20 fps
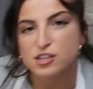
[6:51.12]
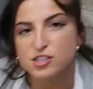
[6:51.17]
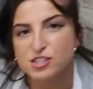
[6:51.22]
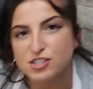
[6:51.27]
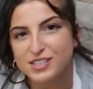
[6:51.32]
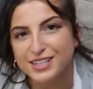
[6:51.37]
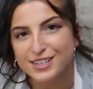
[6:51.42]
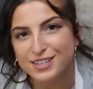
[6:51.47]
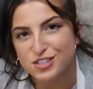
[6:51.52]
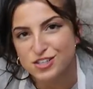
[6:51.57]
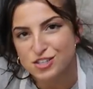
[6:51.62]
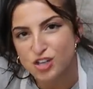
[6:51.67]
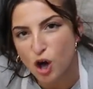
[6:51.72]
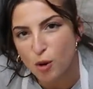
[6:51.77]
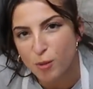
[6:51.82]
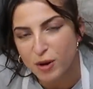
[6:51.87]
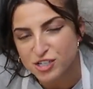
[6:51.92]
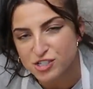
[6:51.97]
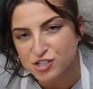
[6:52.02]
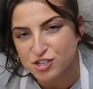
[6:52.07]
There's just like
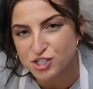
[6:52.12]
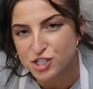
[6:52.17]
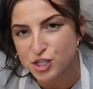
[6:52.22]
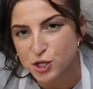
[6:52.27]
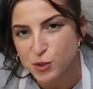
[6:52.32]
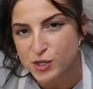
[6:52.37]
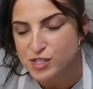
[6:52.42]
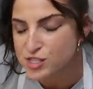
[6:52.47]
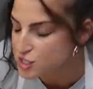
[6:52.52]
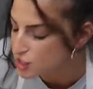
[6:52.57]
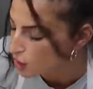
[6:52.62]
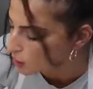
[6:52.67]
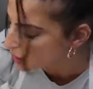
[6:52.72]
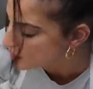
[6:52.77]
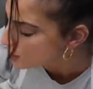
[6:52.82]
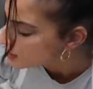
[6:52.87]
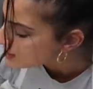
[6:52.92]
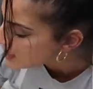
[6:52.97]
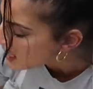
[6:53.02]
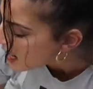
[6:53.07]
so much to do in so
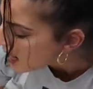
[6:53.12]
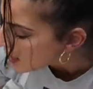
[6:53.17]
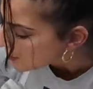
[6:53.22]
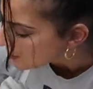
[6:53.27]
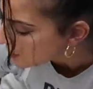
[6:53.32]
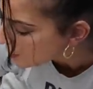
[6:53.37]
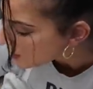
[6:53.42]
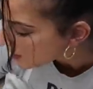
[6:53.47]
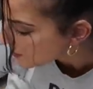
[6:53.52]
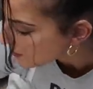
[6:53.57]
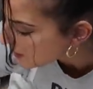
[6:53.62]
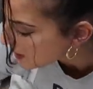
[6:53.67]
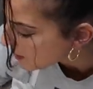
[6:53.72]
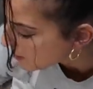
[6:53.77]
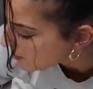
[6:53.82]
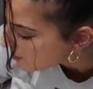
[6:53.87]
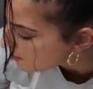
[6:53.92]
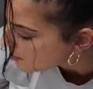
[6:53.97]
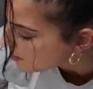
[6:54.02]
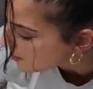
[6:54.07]
little time, you know what I mean?